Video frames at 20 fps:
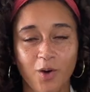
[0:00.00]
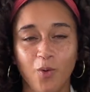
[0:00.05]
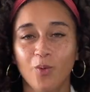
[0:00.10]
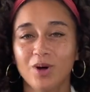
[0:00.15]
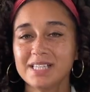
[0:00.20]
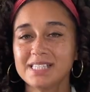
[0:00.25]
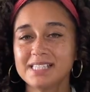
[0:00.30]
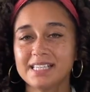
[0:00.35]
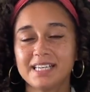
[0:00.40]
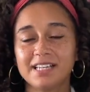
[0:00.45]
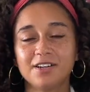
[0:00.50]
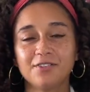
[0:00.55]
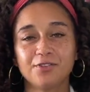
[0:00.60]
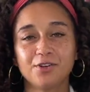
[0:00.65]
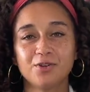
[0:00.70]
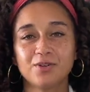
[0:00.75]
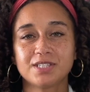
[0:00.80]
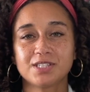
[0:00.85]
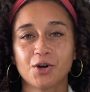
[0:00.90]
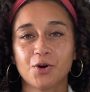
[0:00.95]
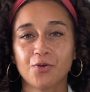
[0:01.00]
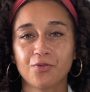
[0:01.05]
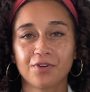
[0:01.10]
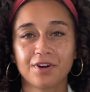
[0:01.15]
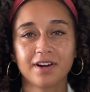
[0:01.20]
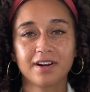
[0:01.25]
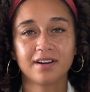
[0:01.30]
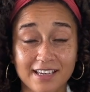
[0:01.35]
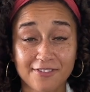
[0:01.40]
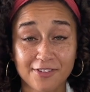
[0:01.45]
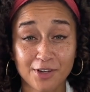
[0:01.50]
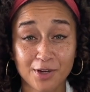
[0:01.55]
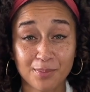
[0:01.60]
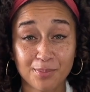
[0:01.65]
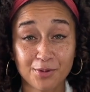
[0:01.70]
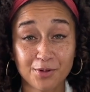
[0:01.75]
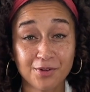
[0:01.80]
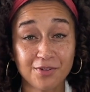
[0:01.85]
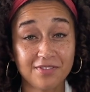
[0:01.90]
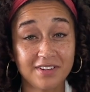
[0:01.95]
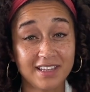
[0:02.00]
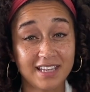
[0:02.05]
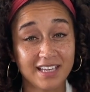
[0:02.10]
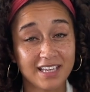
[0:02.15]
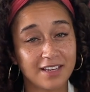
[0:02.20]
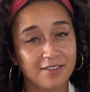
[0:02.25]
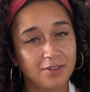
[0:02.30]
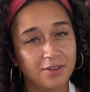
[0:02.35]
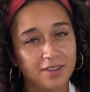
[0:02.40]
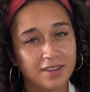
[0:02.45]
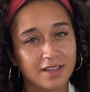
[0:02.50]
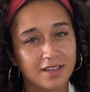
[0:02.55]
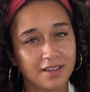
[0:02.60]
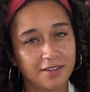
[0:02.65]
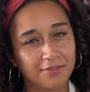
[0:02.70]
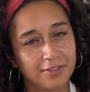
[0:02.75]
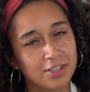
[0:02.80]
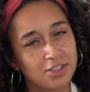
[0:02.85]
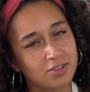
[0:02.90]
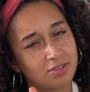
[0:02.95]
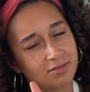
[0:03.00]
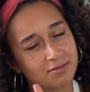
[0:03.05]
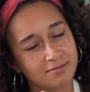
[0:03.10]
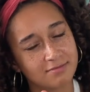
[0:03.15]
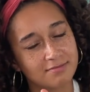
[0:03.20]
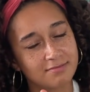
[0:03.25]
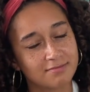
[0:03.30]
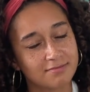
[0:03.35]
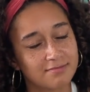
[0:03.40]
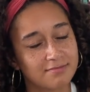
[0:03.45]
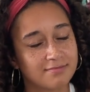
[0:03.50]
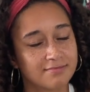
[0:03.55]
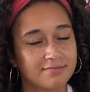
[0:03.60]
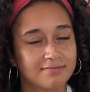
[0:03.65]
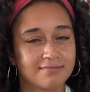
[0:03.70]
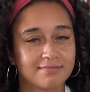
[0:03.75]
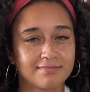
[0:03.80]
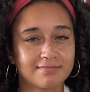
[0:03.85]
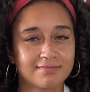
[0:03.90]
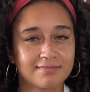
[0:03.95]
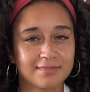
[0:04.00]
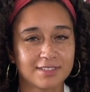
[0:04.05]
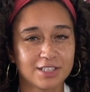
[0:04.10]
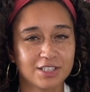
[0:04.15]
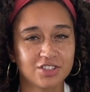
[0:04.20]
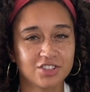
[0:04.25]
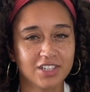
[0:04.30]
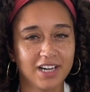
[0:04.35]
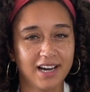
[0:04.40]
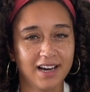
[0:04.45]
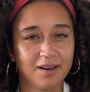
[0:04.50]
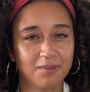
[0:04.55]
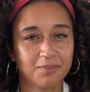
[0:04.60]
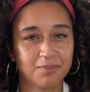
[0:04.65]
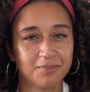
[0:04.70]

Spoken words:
Once the interview is over, if you're approved and they give you the official job,